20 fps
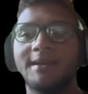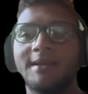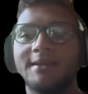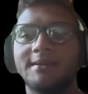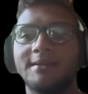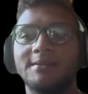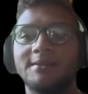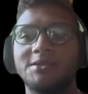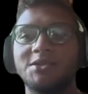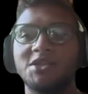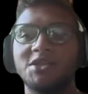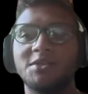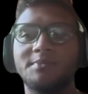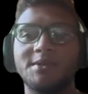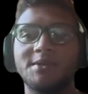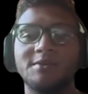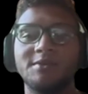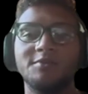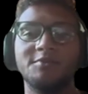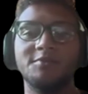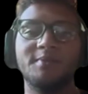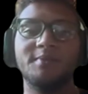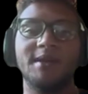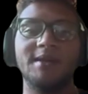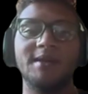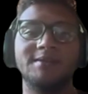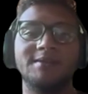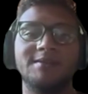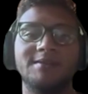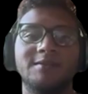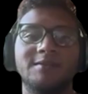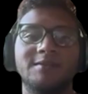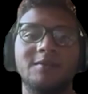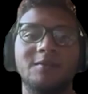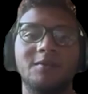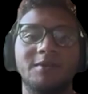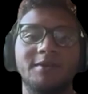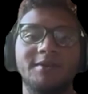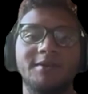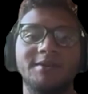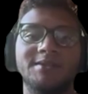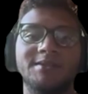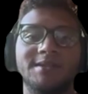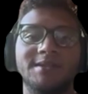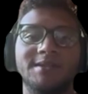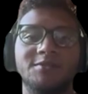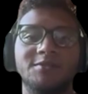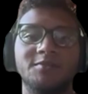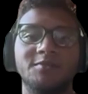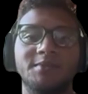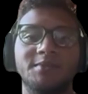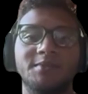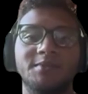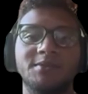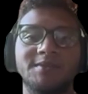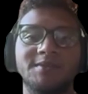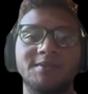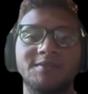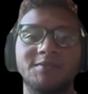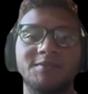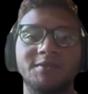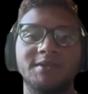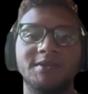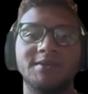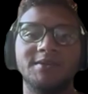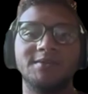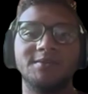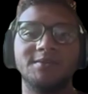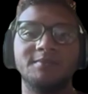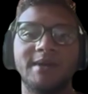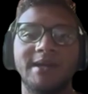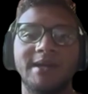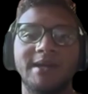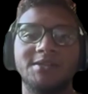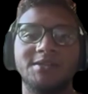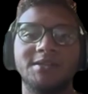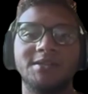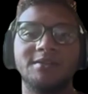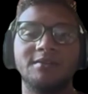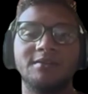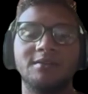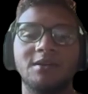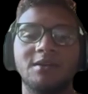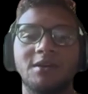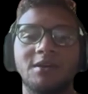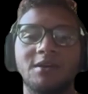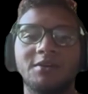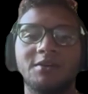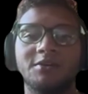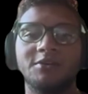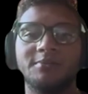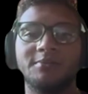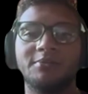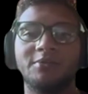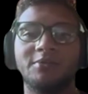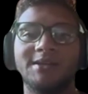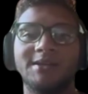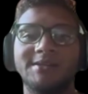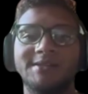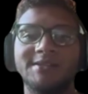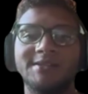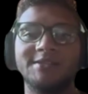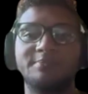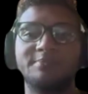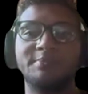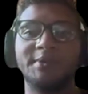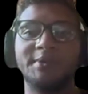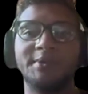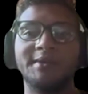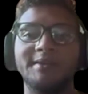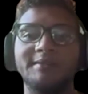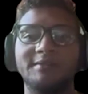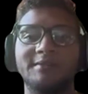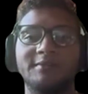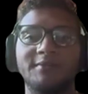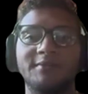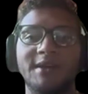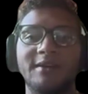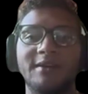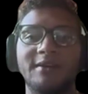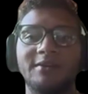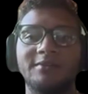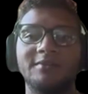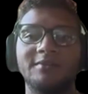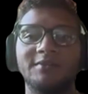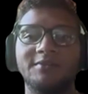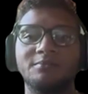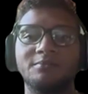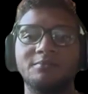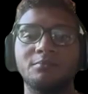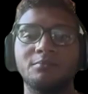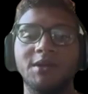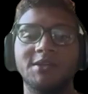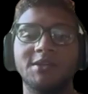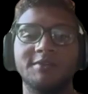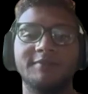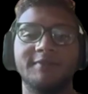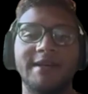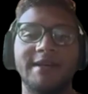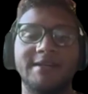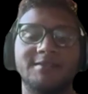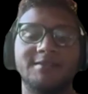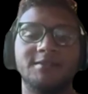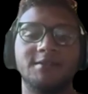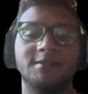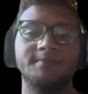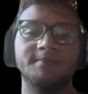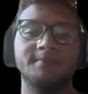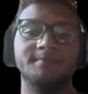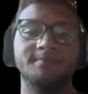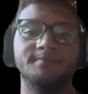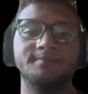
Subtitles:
and GPU-based or distributed string matching could process billions of characters much faster.